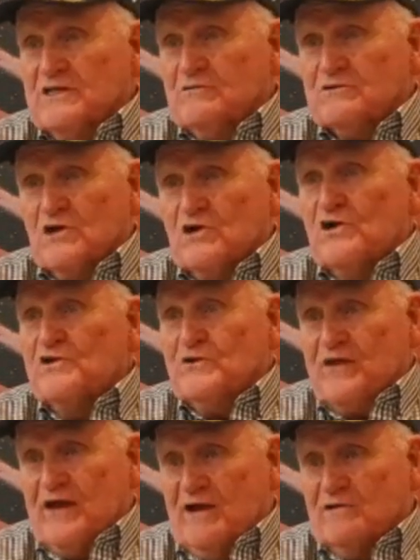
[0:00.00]
it was
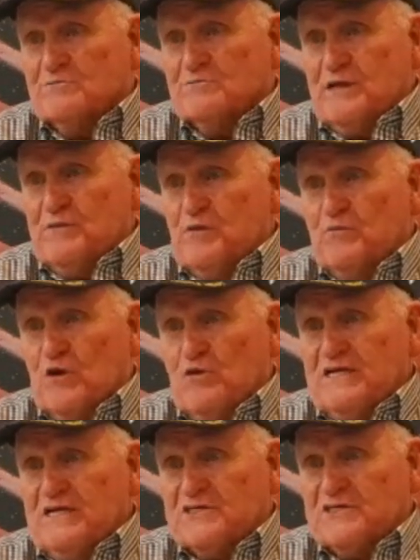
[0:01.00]
100,000 people
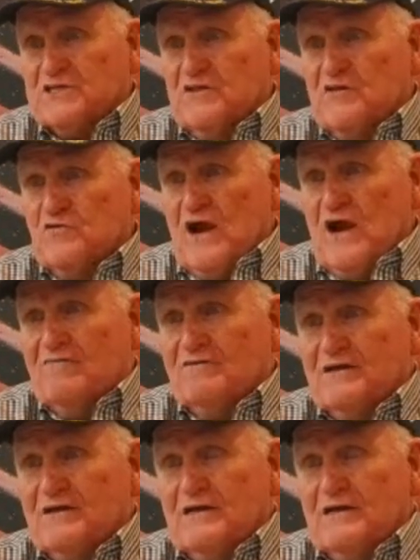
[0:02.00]
protesting the draft.